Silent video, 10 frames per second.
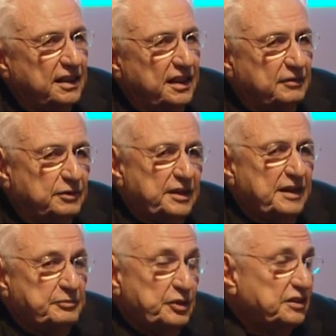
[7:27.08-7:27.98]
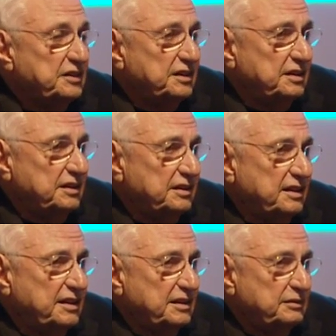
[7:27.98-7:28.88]
and when they built it,
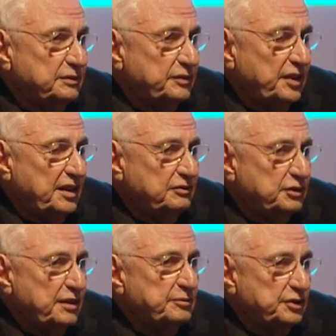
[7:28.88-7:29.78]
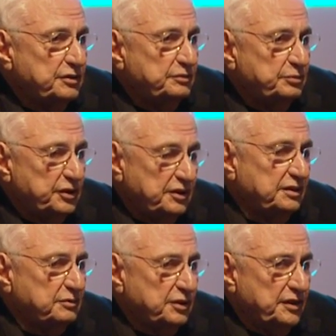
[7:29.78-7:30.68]
they, they were able to build
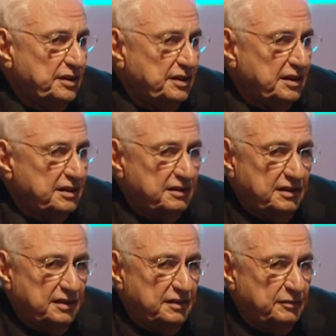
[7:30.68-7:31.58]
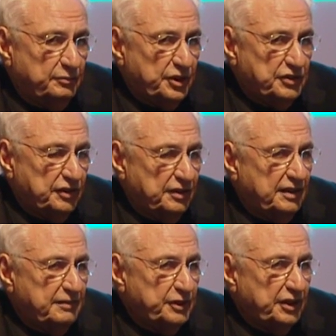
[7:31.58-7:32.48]
it within that budget.
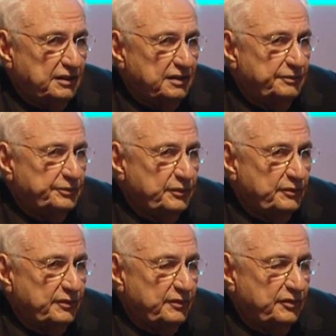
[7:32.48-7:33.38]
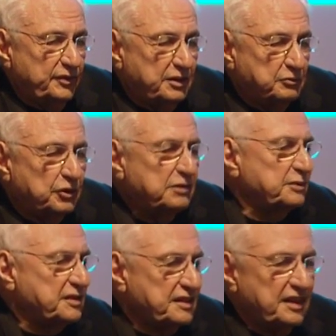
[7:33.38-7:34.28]
They made uh, one
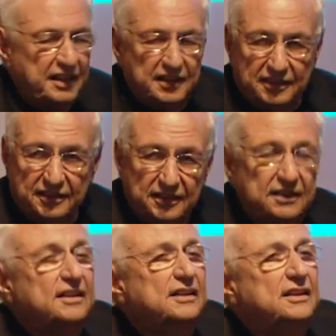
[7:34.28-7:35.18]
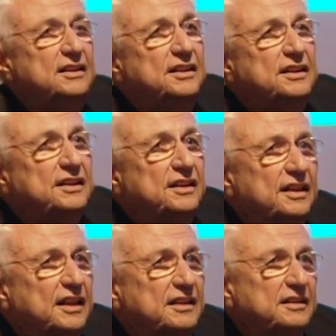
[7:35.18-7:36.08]
mistake
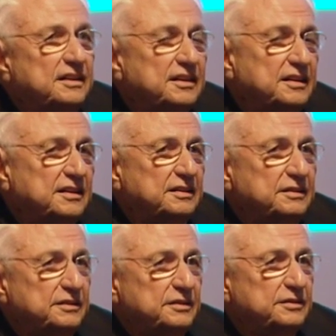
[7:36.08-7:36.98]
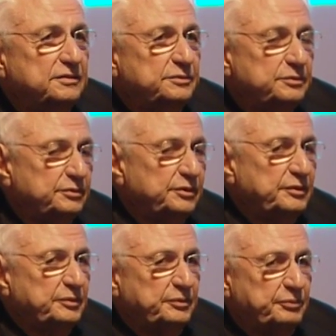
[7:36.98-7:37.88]
that uh,
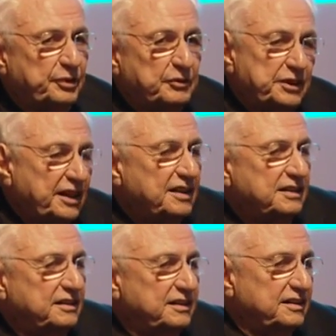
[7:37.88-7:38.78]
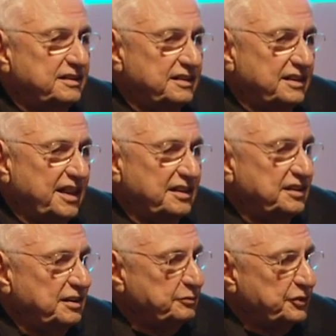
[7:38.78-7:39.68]
we, but we had
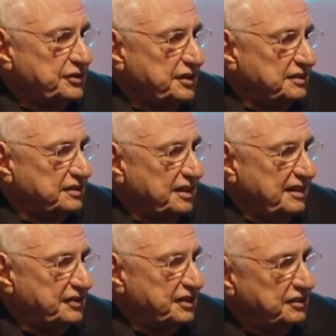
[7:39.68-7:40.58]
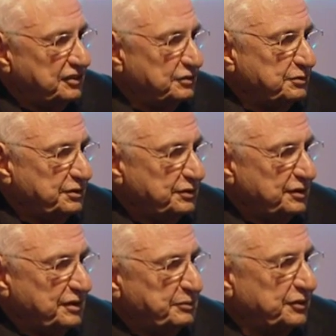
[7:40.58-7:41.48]
18% savings, so we
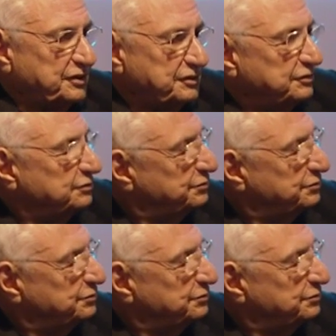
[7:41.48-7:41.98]
were able to,